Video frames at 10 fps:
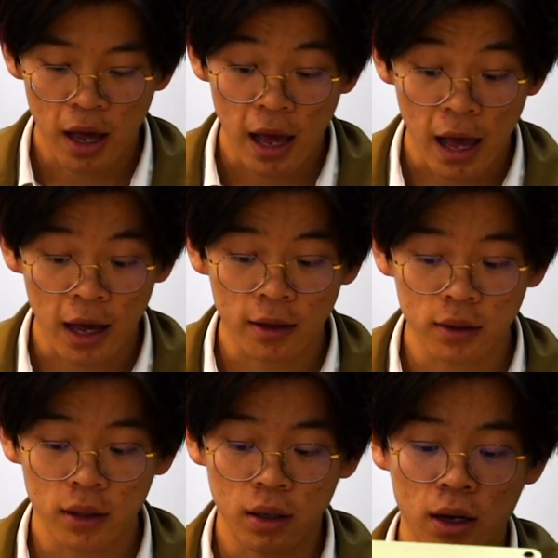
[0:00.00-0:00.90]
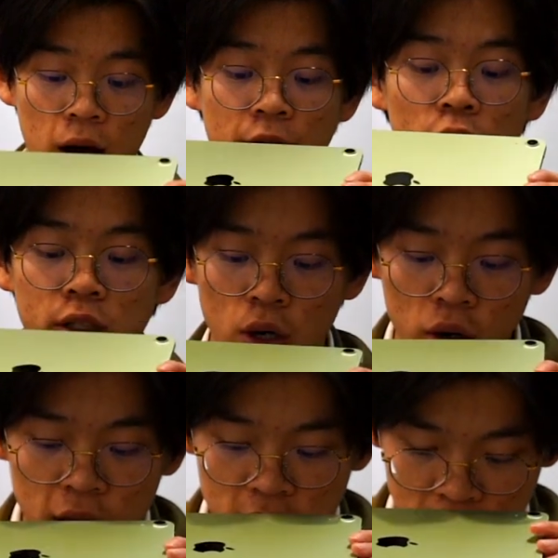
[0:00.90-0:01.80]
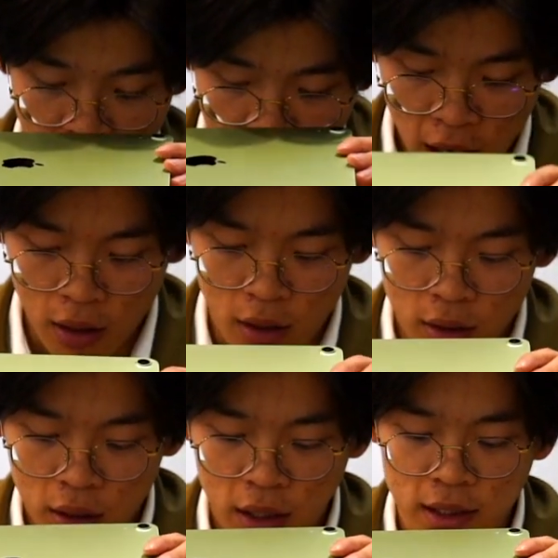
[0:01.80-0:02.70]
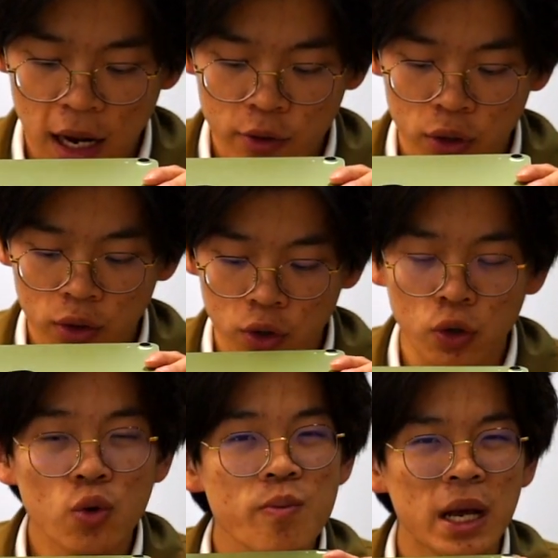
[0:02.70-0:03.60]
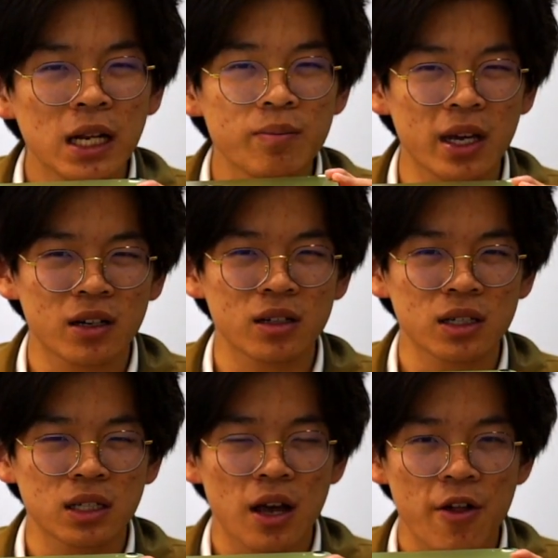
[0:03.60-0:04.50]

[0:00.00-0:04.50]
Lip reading: And although it's called as Air, it's actually 2 millimeters